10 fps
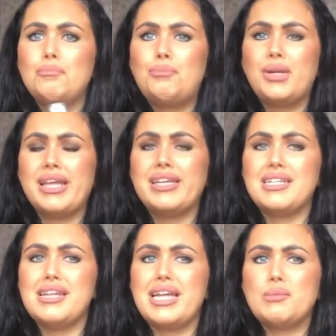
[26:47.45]
But it is
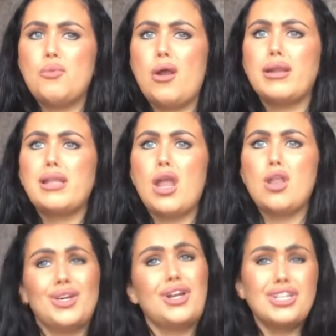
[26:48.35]
a nice product. I
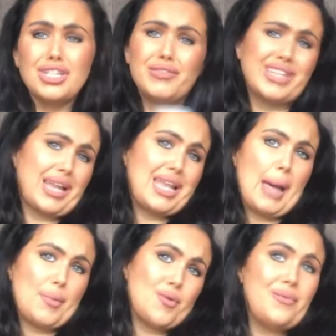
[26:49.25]
just love Skin
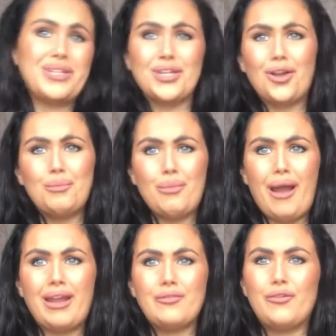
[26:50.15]
Labo. It's a good
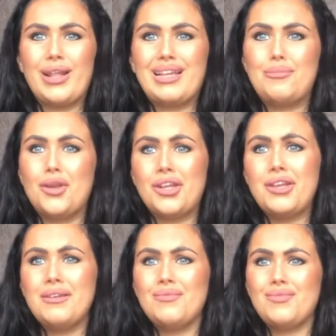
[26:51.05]
brand for like beauty.